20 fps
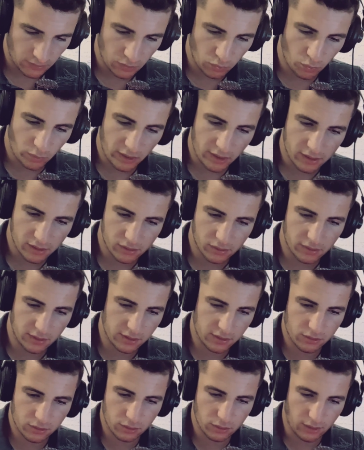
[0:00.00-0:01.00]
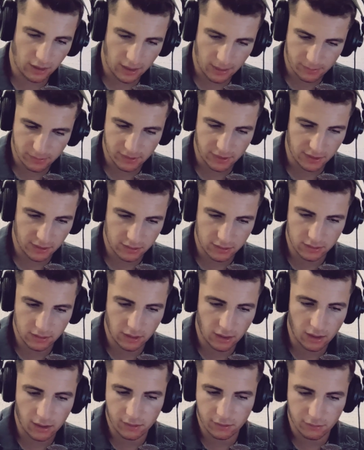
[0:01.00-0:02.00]
We are going to upgrade
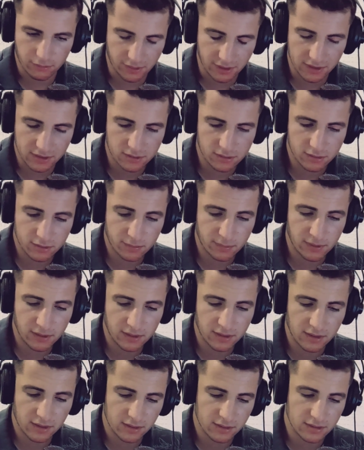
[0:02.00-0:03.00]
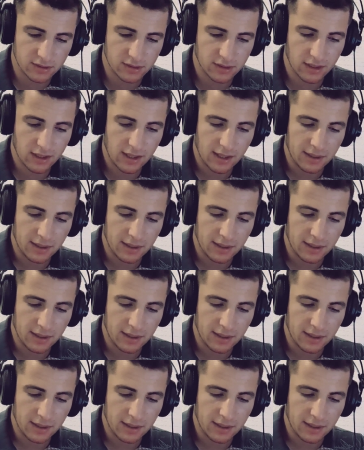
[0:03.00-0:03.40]
our resource buildings,